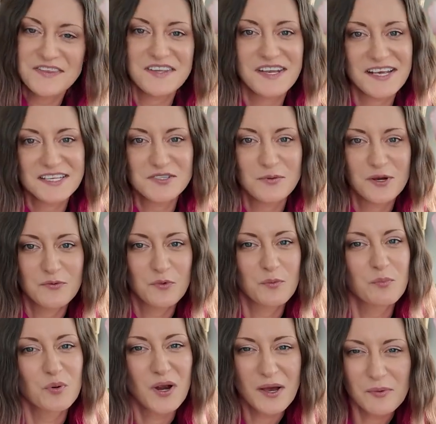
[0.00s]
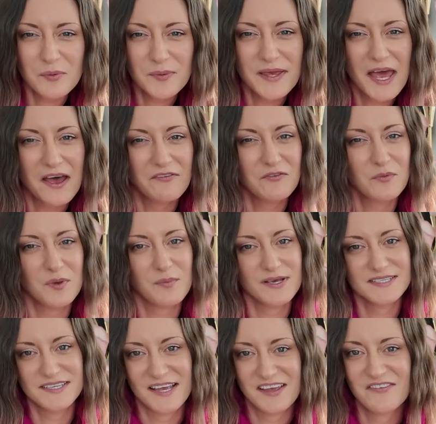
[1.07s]
the next one would probably have to be my
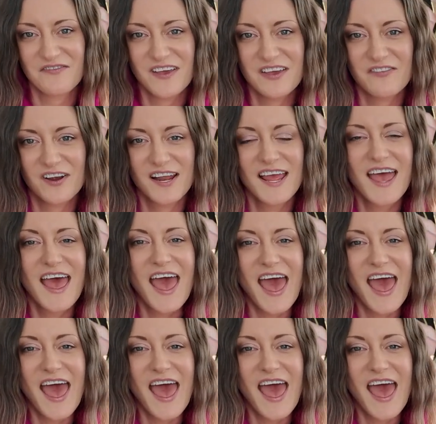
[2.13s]
second favorite,